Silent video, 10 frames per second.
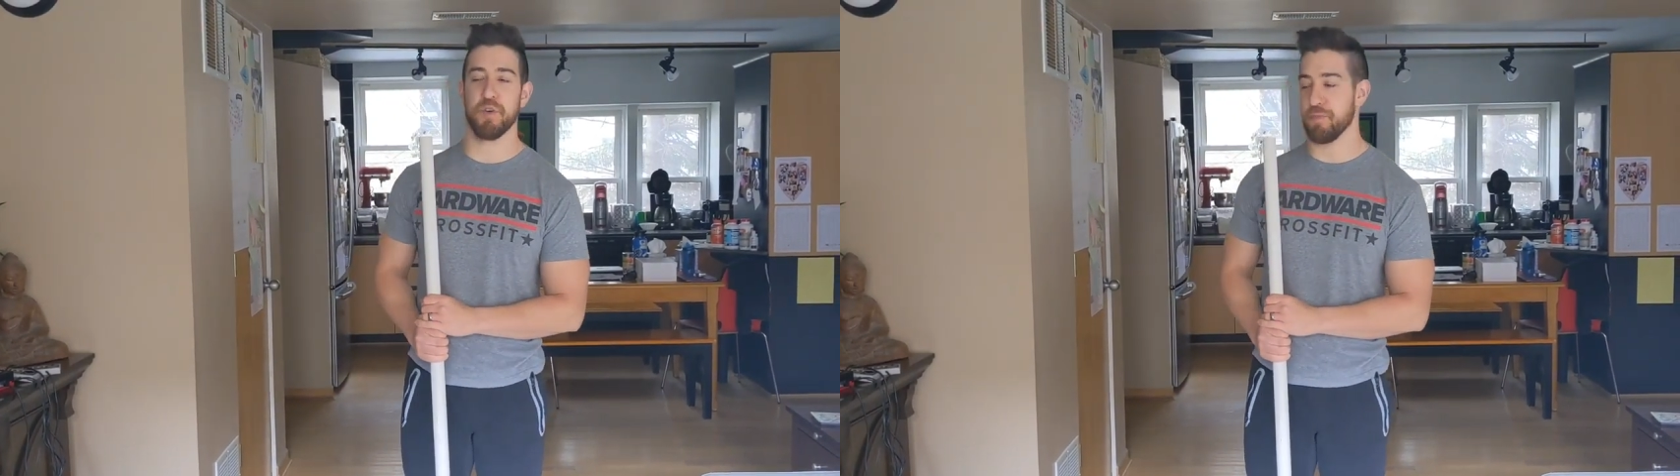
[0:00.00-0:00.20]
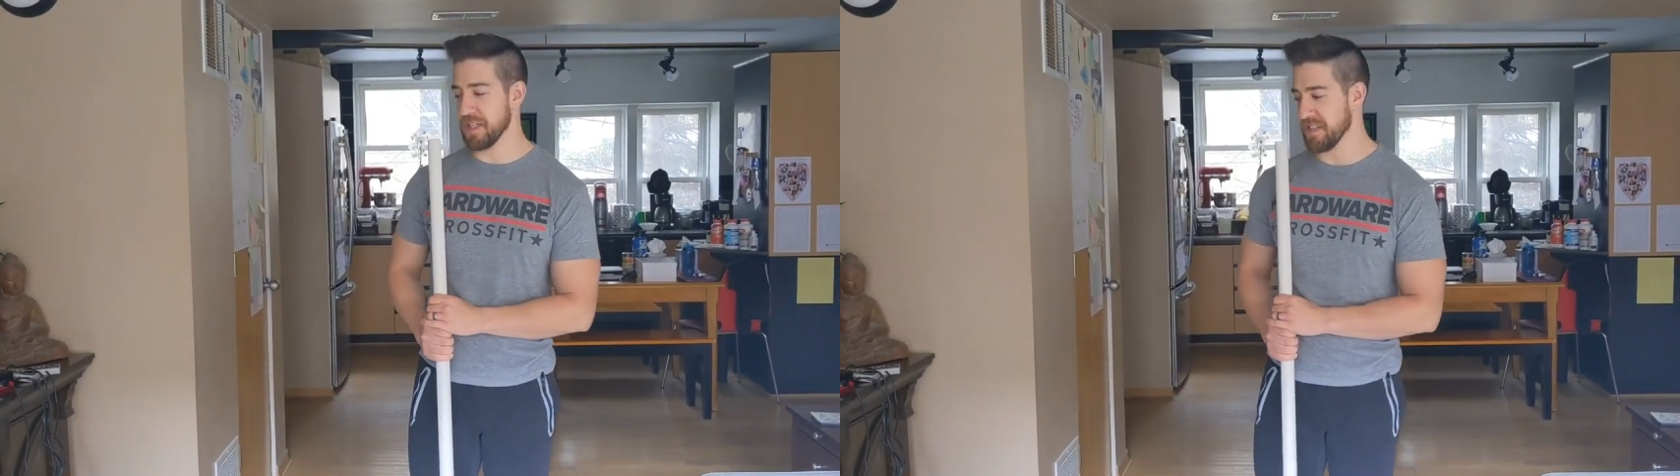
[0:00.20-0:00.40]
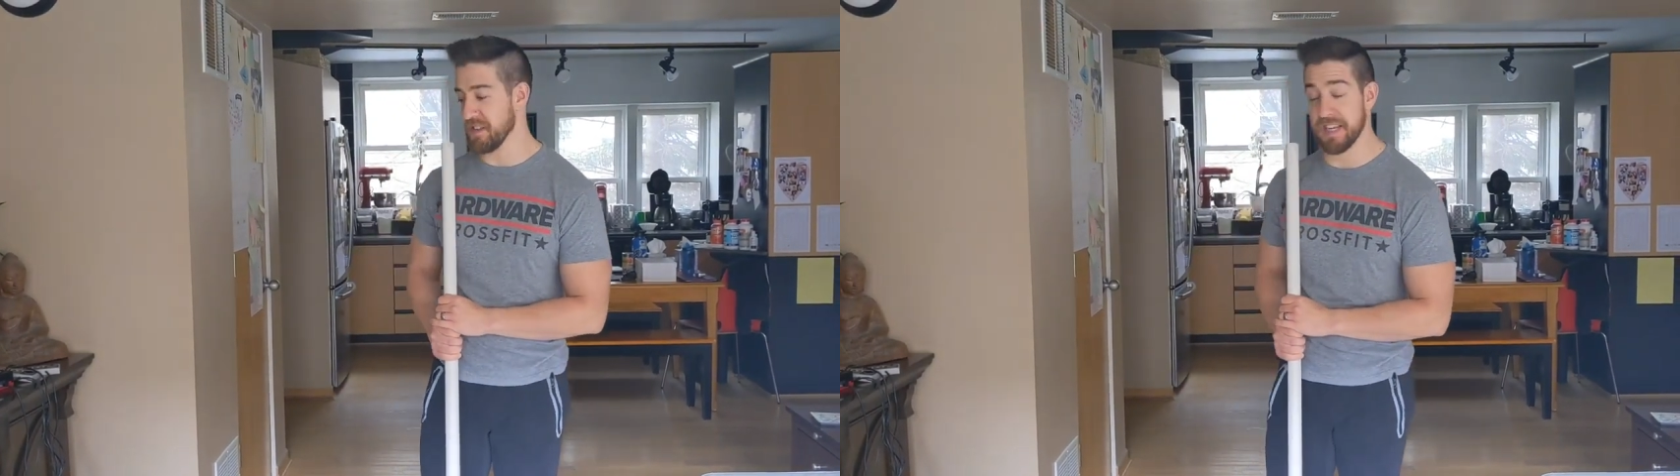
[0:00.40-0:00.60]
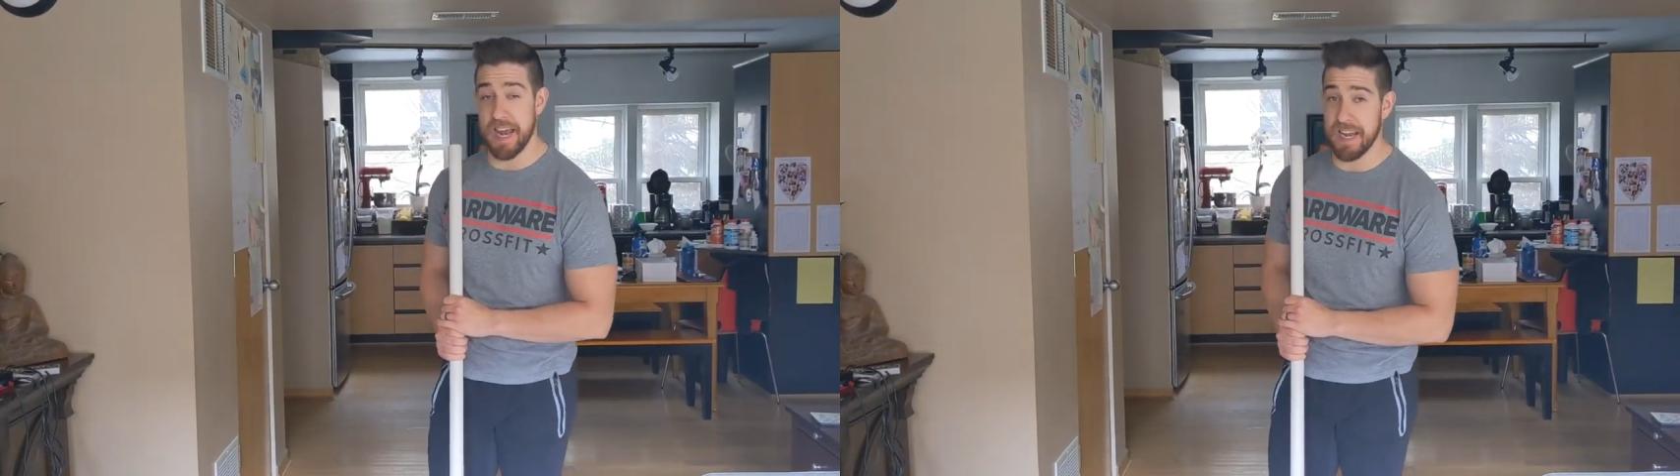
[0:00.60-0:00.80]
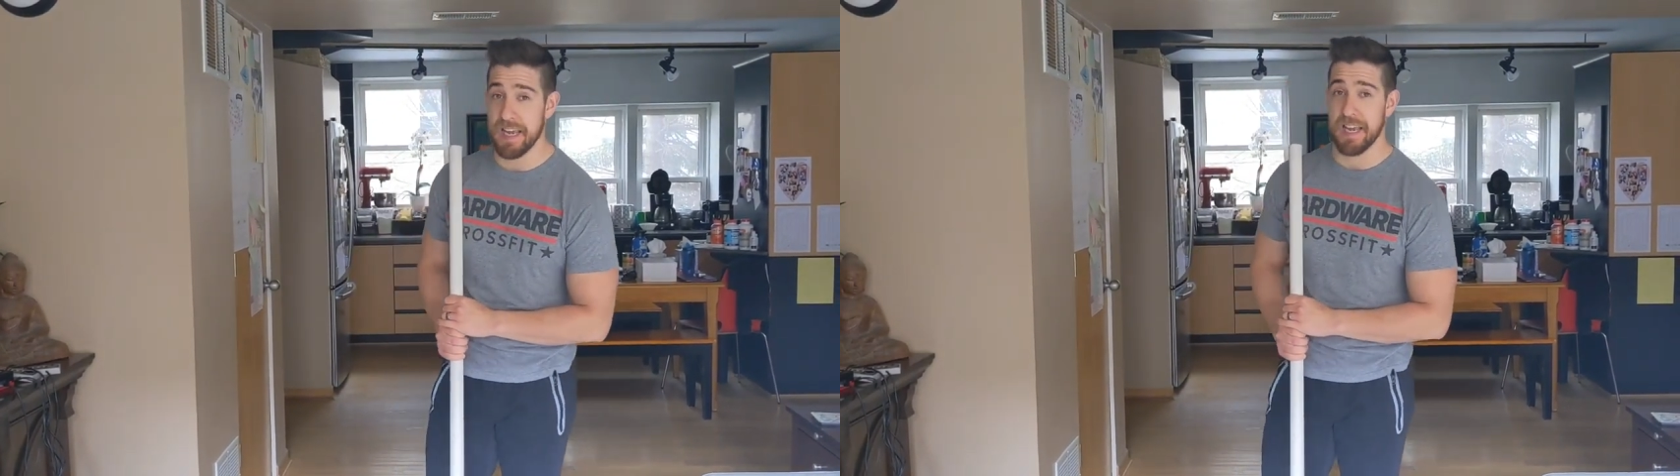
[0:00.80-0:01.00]
movements of the
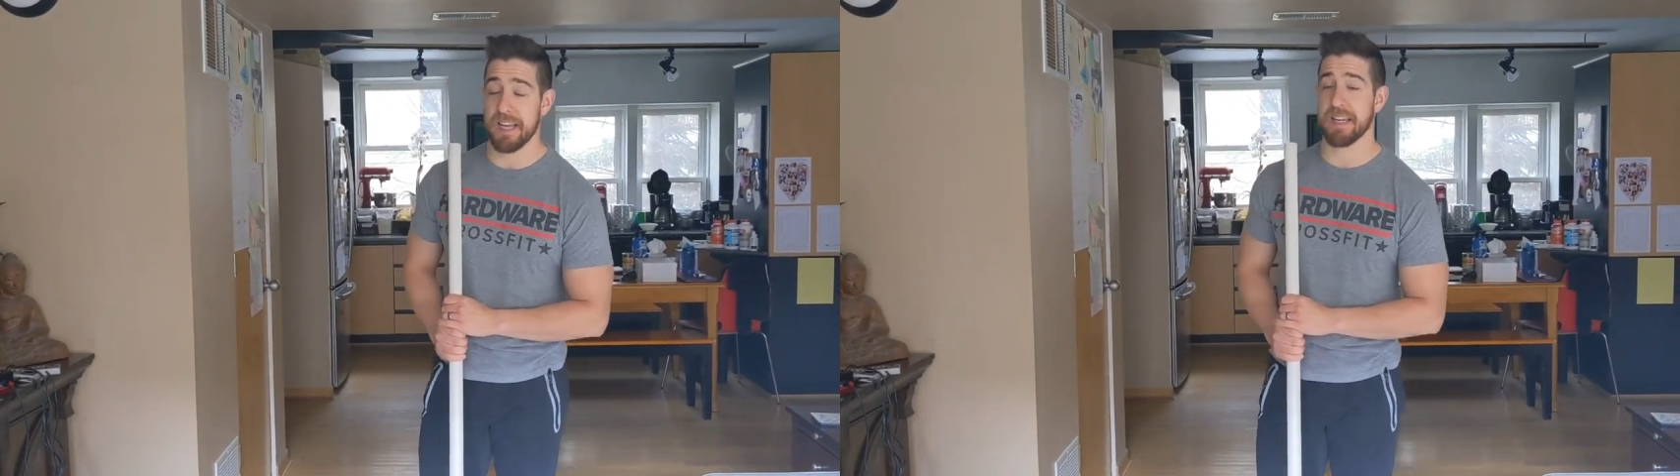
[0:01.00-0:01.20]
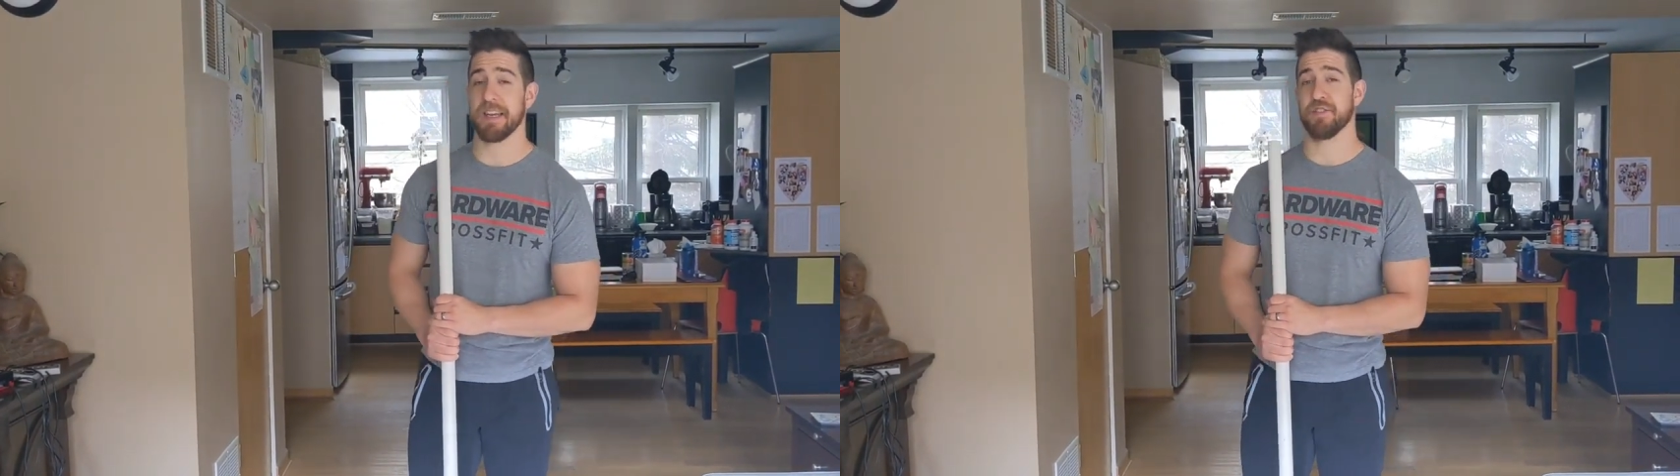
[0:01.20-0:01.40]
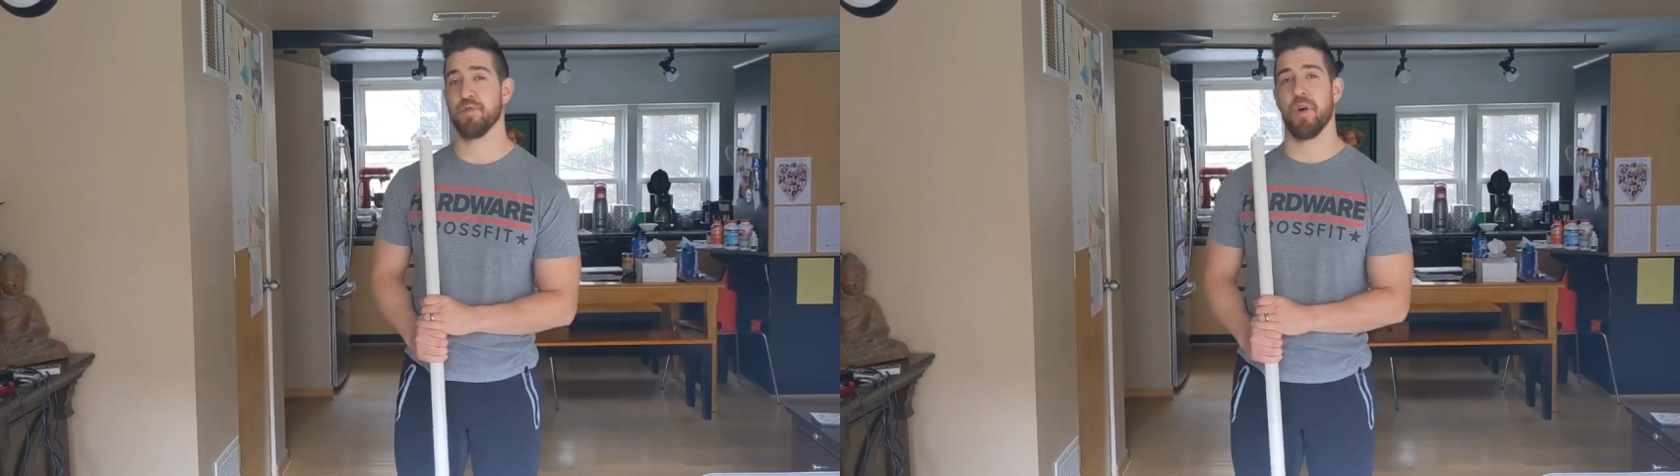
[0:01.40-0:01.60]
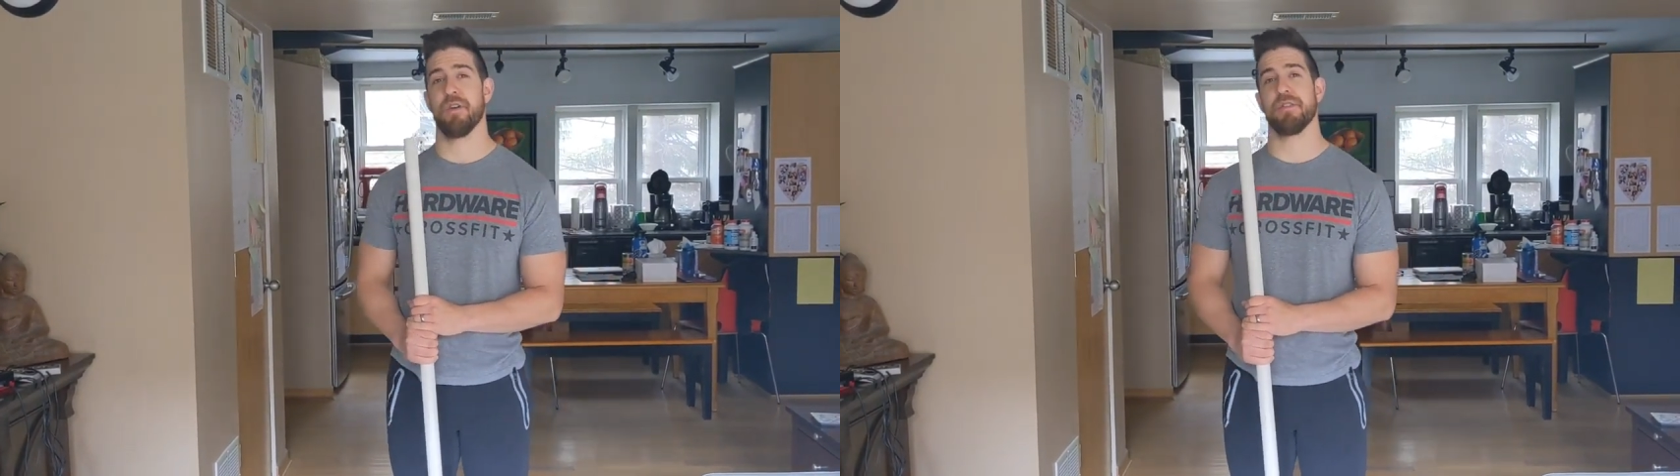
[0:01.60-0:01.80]
day in case you